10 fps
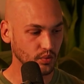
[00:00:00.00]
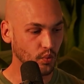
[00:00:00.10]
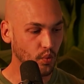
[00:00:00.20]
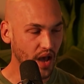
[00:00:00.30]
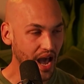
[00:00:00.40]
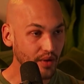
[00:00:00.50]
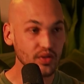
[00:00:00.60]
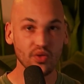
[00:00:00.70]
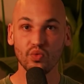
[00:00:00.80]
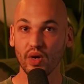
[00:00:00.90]
how
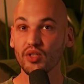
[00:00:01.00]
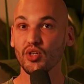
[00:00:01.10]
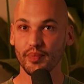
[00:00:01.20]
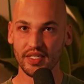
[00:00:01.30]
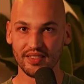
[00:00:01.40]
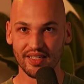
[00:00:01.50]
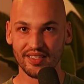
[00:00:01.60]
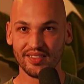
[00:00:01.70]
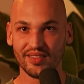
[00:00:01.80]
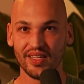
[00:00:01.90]
you run your
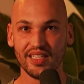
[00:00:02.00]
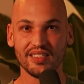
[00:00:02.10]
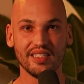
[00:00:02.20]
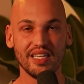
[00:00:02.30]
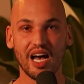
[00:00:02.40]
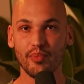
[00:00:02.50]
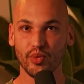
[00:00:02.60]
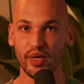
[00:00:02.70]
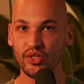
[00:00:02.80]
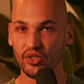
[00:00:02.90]
business. It's the
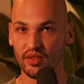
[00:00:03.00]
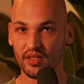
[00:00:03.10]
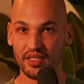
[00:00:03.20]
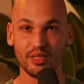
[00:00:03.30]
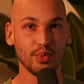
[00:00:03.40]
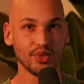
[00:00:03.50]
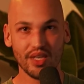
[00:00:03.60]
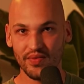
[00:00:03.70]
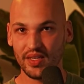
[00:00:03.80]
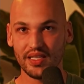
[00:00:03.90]
operations and
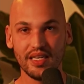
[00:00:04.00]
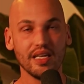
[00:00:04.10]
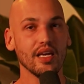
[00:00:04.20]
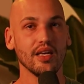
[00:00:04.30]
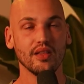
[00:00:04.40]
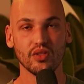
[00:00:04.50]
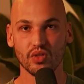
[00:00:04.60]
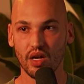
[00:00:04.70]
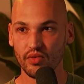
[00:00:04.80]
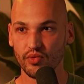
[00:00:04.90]
specifically the
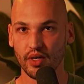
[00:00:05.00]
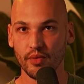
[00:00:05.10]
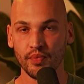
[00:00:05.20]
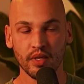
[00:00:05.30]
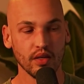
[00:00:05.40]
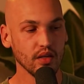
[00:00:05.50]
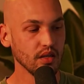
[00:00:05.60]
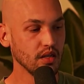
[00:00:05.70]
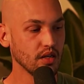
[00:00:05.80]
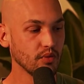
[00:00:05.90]
software.
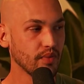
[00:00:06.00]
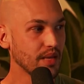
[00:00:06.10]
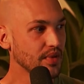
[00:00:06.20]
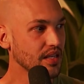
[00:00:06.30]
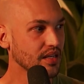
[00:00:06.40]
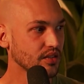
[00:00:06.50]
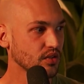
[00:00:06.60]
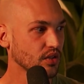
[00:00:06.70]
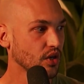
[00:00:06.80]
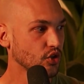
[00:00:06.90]
Maybe
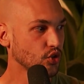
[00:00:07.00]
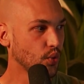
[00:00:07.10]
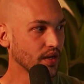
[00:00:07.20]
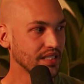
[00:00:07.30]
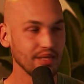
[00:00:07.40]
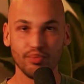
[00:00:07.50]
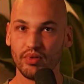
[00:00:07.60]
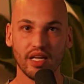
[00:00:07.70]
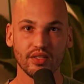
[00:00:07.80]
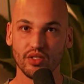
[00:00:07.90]
it's 20
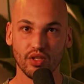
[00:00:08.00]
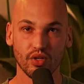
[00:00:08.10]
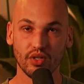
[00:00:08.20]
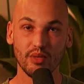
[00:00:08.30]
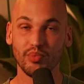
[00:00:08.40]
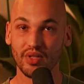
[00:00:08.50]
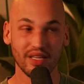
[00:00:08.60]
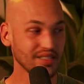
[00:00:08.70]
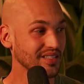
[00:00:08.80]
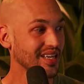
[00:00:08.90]
plus, 30
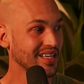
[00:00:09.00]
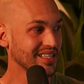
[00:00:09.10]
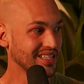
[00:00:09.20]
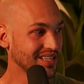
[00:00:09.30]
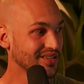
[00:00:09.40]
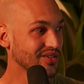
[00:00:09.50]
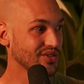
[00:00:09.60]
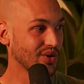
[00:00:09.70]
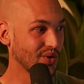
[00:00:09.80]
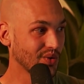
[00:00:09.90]
plus years
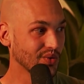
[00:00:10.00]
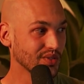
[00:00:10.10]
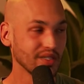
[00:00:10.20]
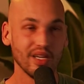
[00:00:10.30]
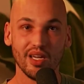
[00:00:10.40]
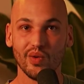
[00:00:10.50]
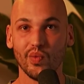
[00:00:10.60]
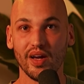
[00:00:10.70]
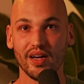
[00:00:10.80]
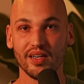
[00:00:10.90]
old,
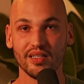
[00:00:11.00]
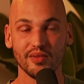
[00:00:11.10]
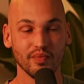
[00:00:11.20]
where